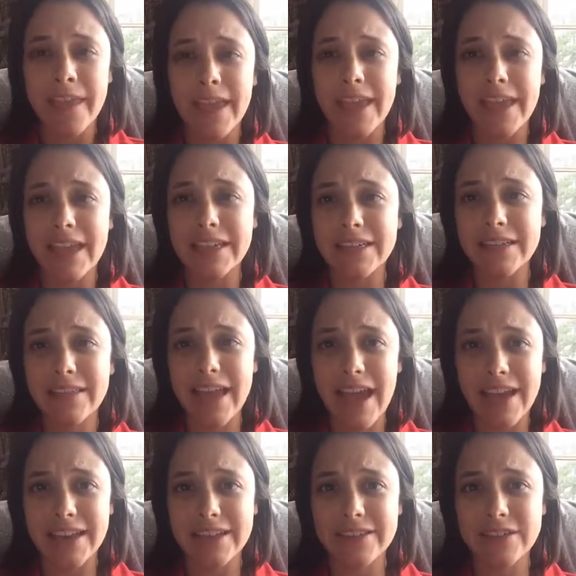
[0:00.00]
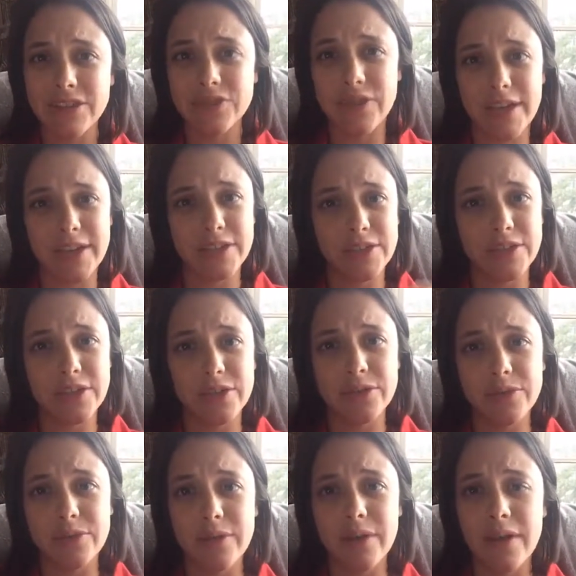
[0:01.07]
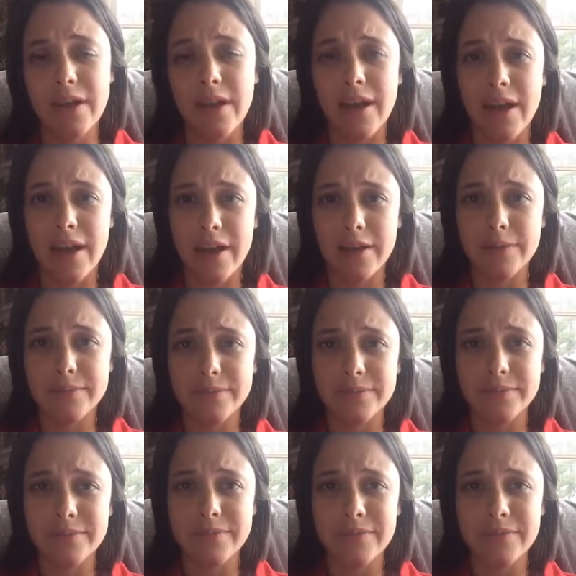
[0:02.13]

And that is a drain to um,